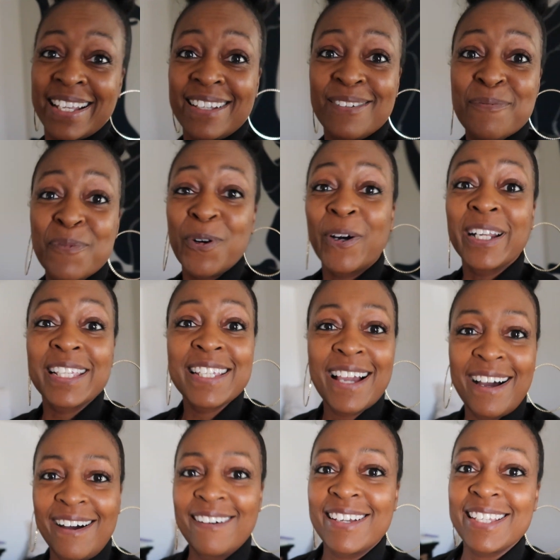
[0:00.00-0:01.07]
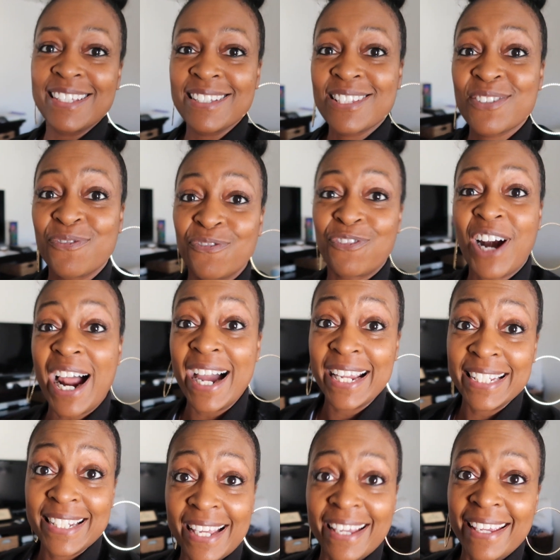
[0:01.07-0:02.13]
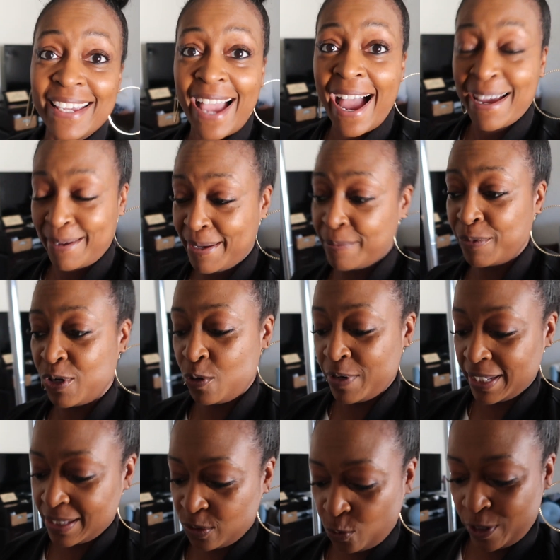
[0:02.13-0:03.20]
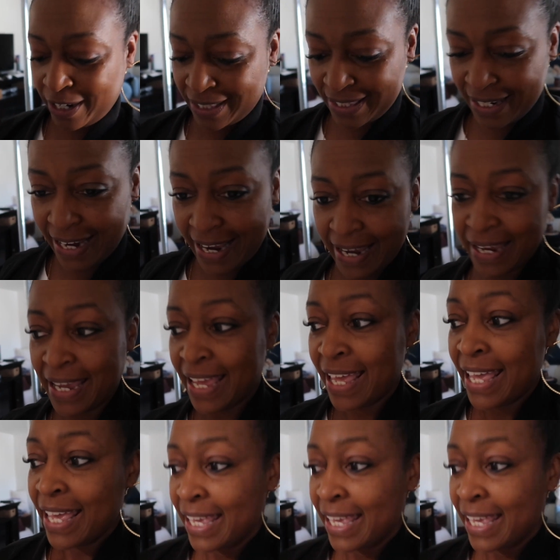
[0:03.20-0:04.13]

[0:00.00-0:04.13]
Good morning, y'all. It is Friday. I am going to work today.